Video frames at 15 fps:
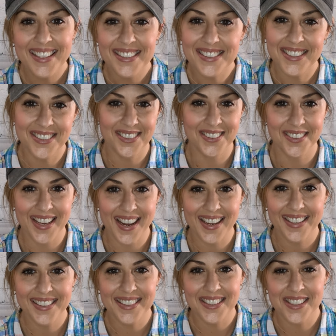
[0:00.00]
to do
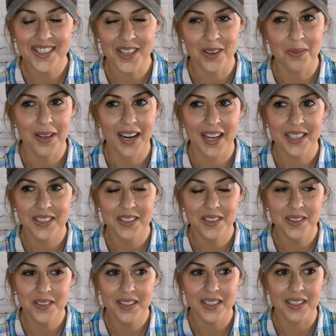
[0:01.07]
that. So what I
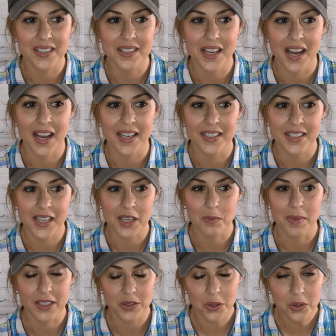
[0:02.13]
do is I take
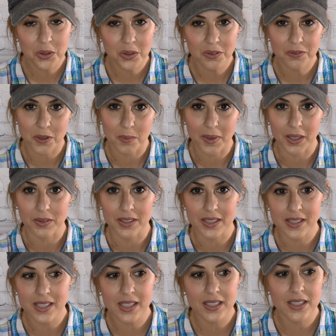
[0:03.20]
my total from my
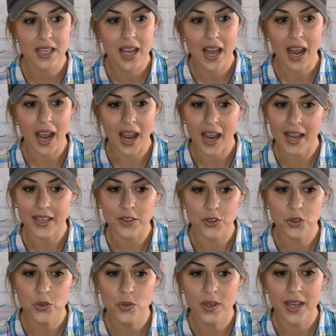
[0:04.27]
receipt, I
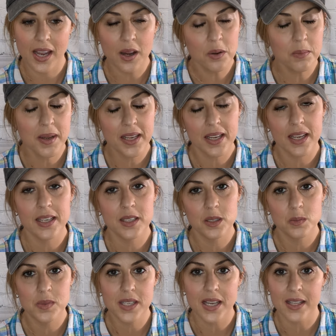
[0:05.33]
do count my
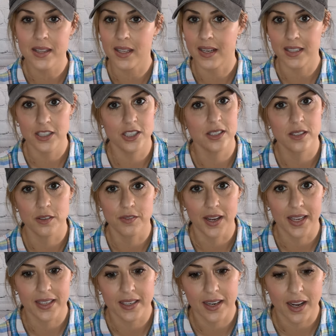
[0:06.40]
items, and then I just
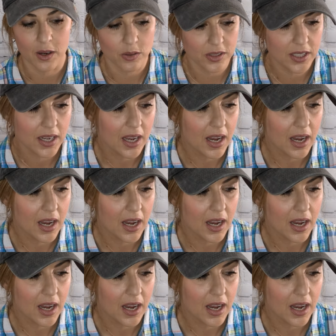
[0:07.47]
divide it out.